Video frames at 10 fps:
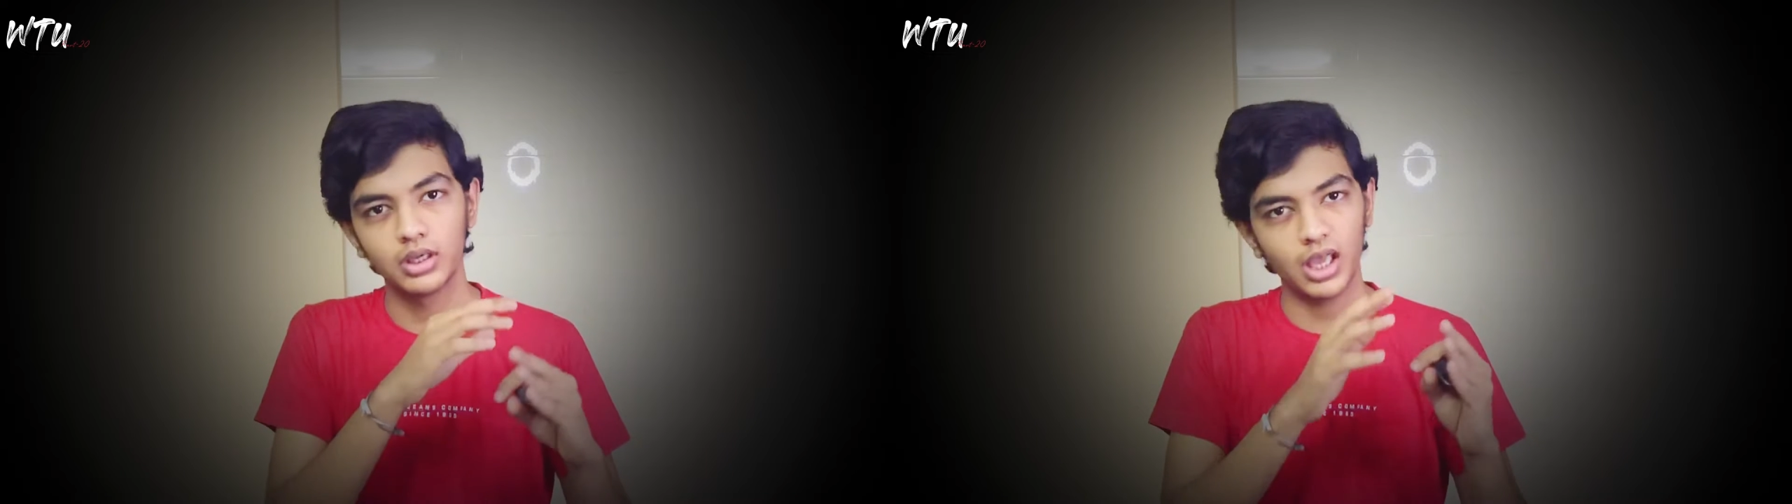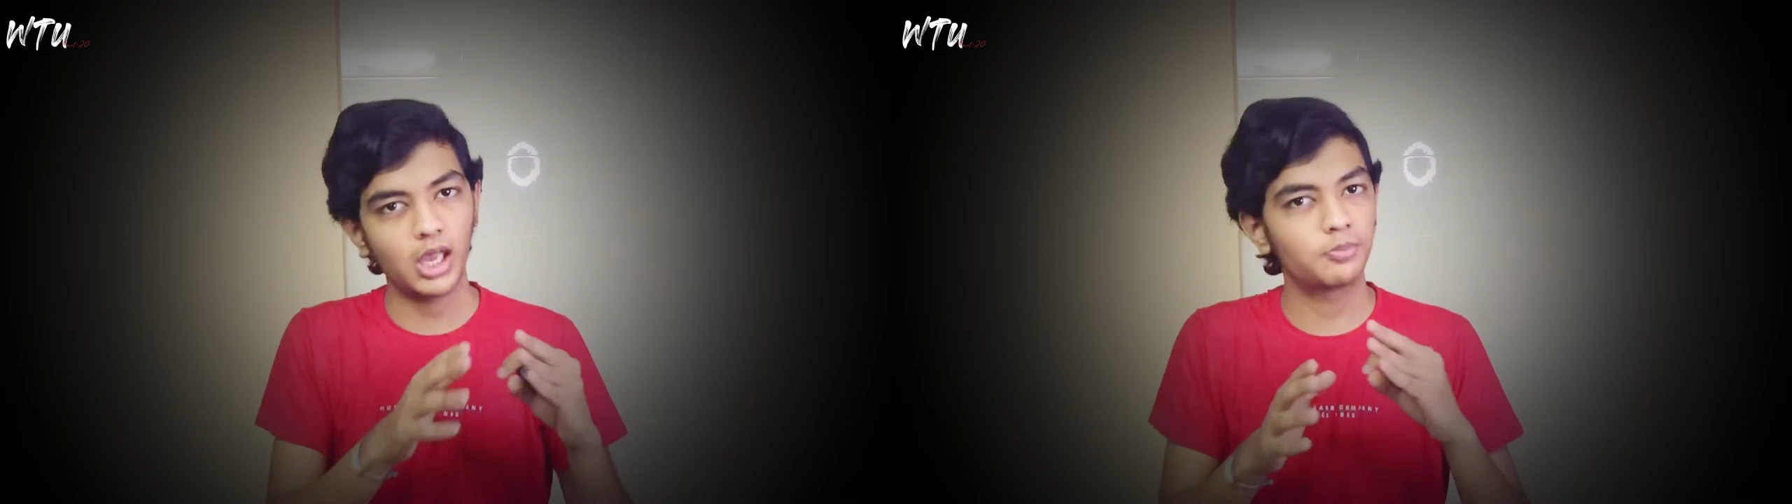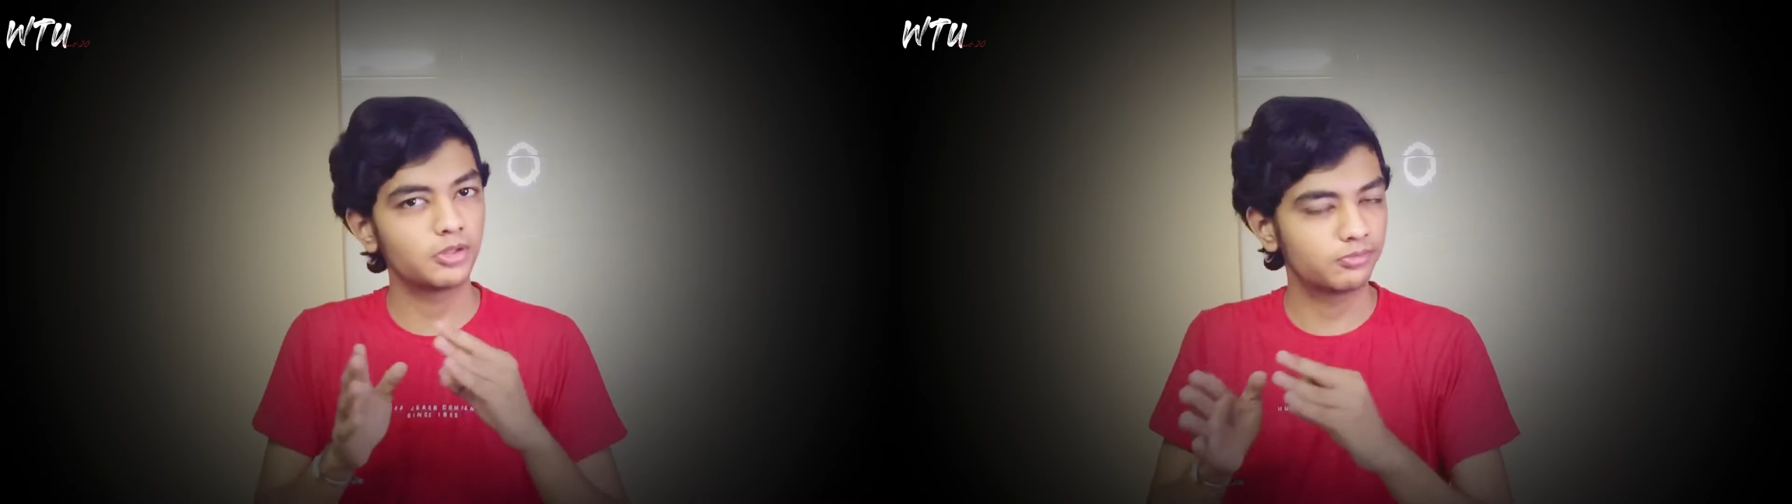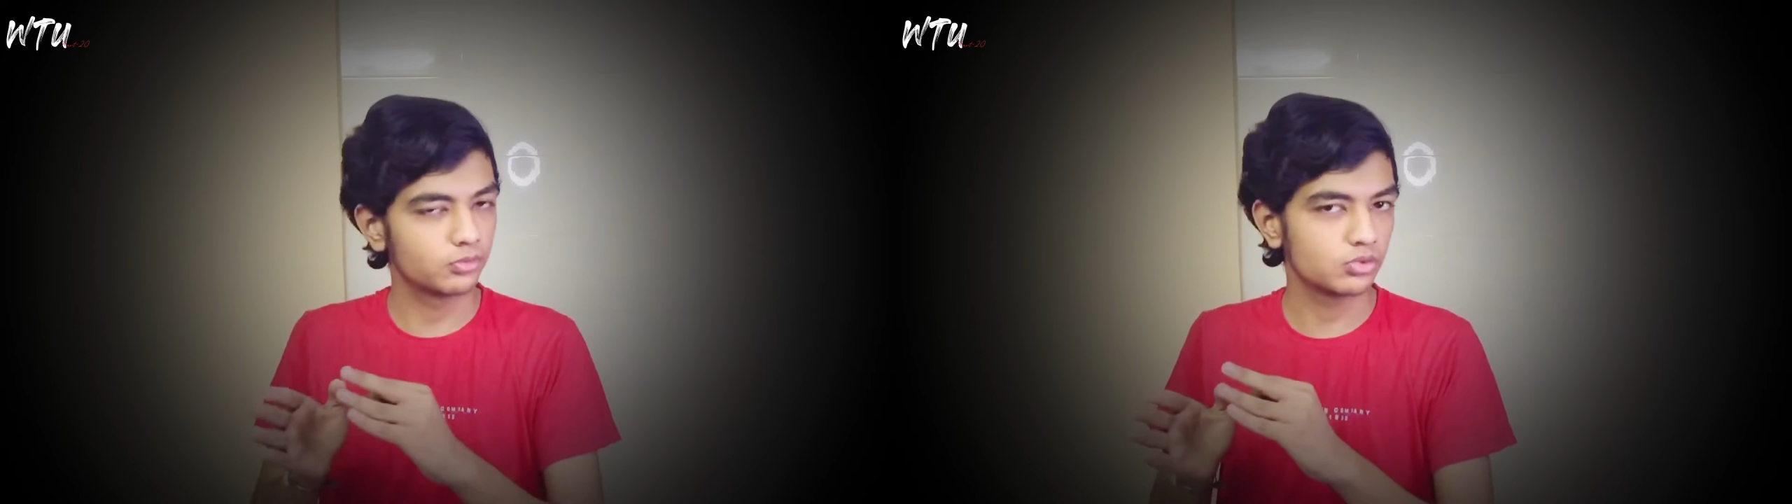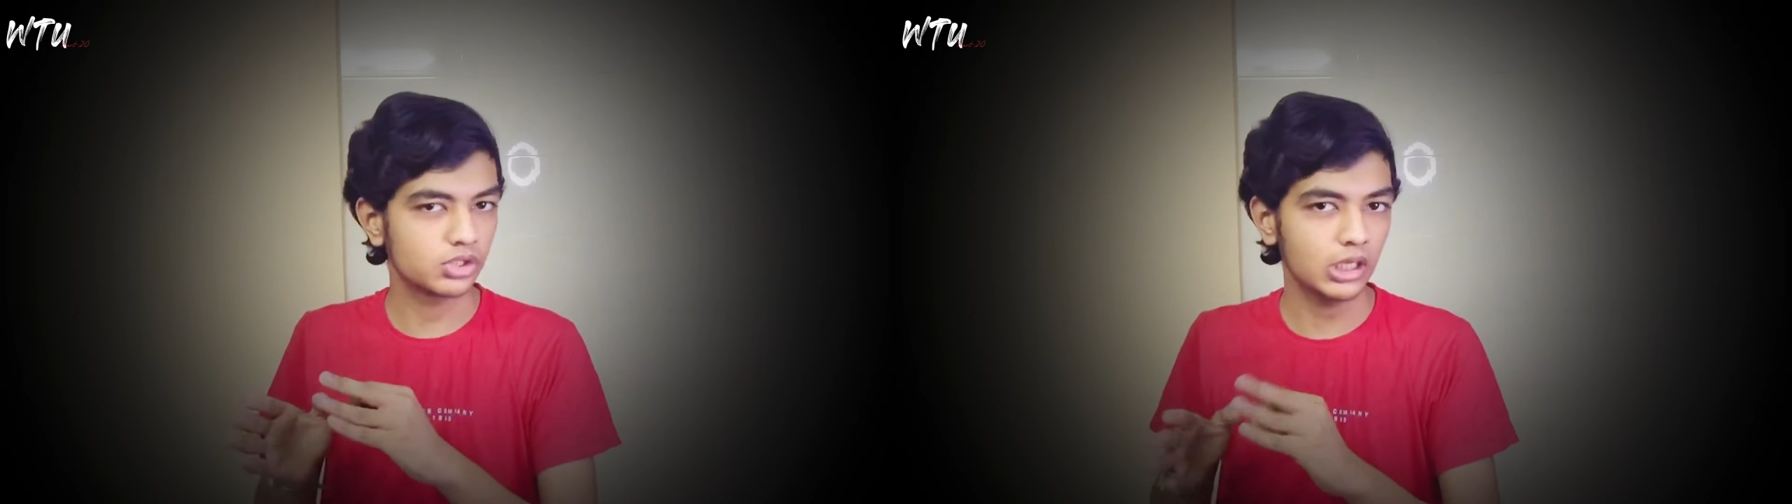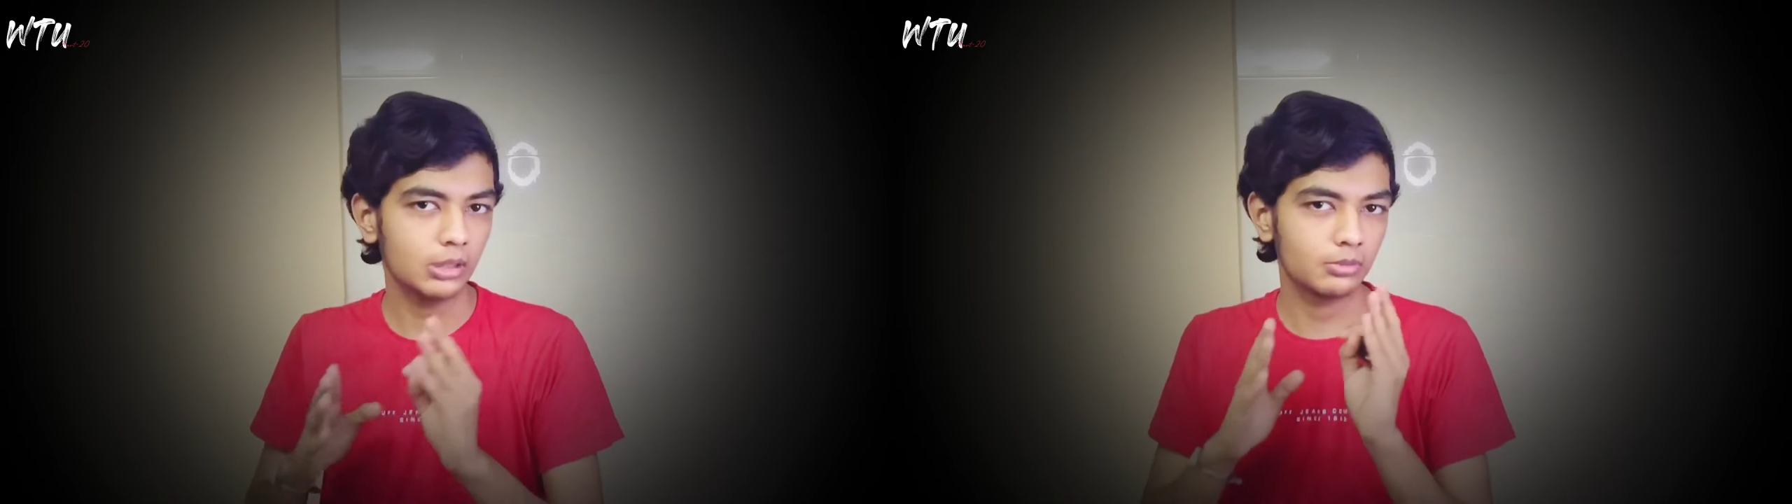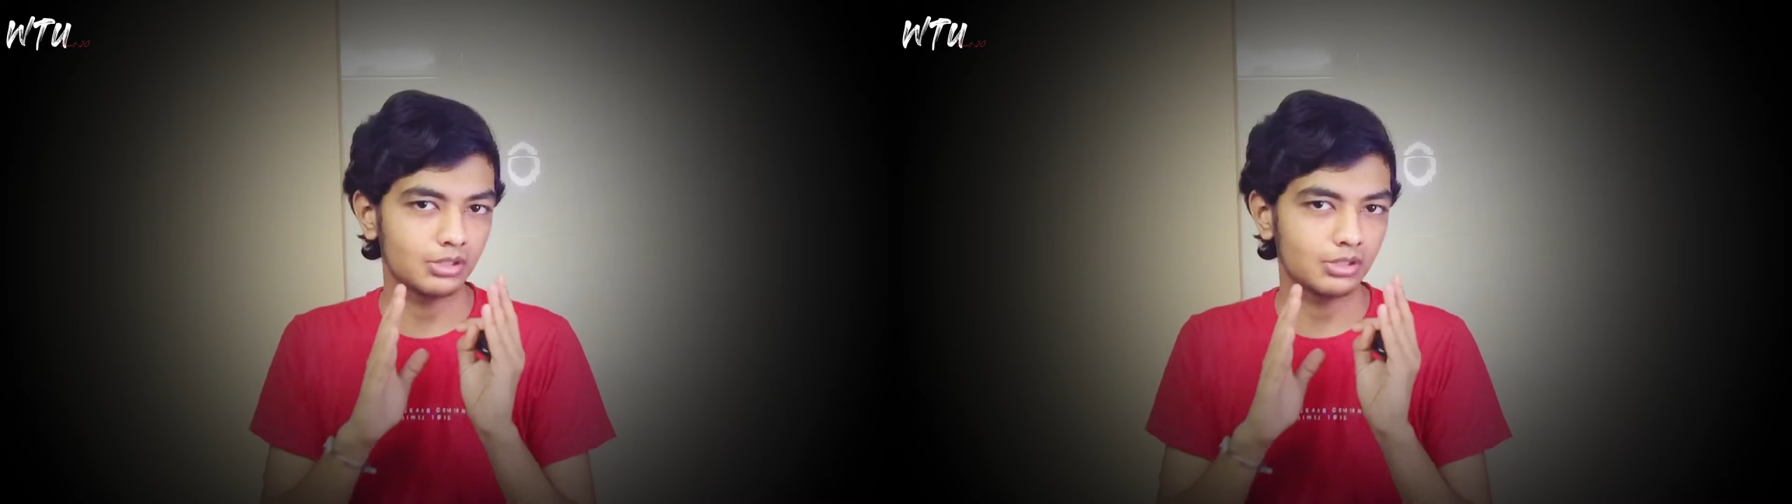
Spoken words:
April Fool's Day.